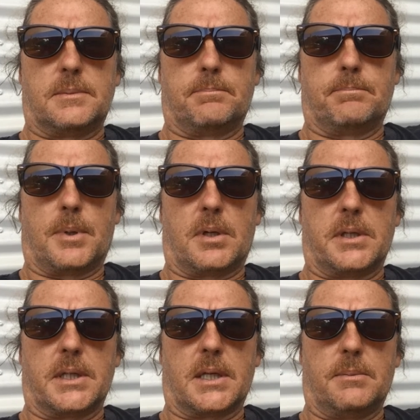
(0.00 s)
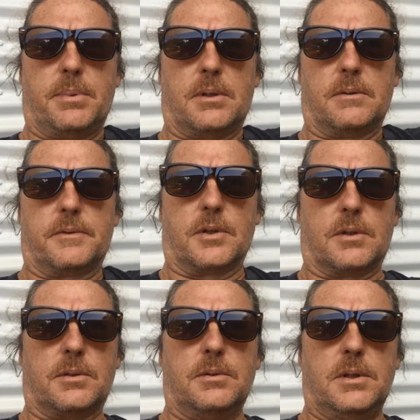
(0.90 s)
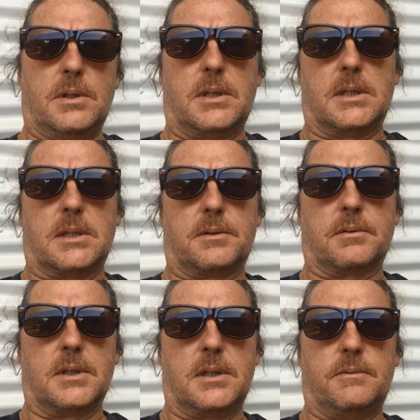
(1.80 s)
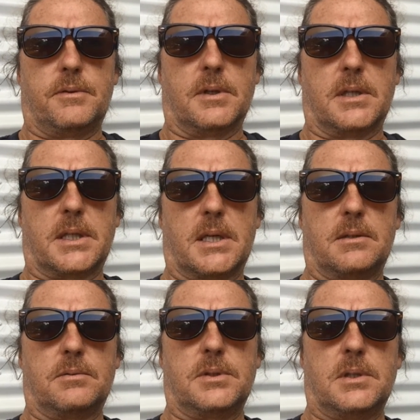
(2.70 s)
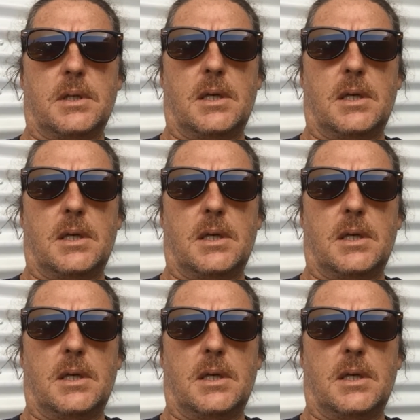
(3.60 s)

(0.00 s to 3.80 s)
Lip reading: some buying up of gold, 3 4-hour candles,